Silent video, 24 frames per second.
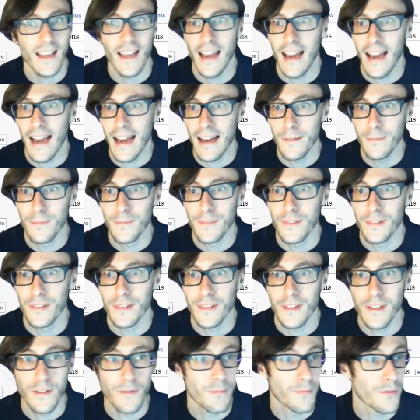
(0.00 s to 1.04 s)
and
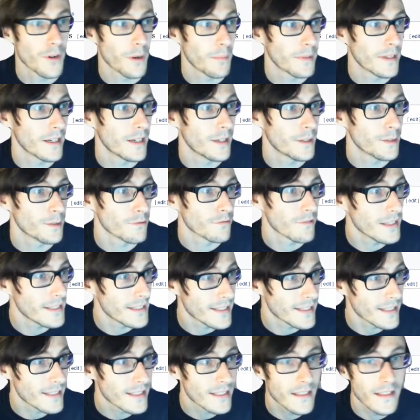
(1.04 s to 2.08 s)
you probably heard
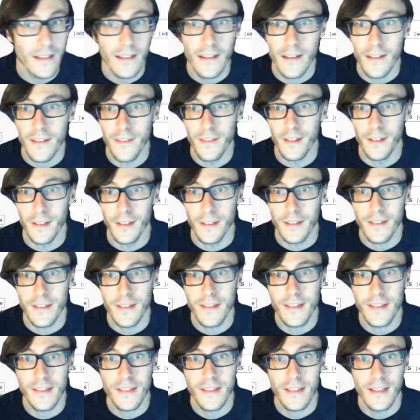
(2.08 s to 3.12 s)
already
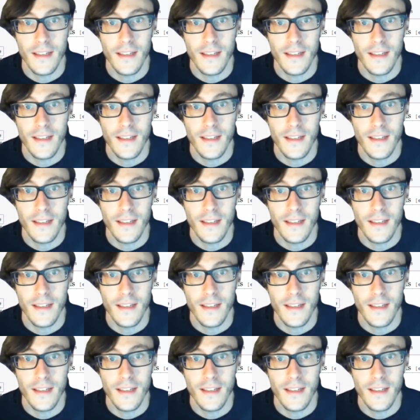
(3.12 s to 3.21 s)
that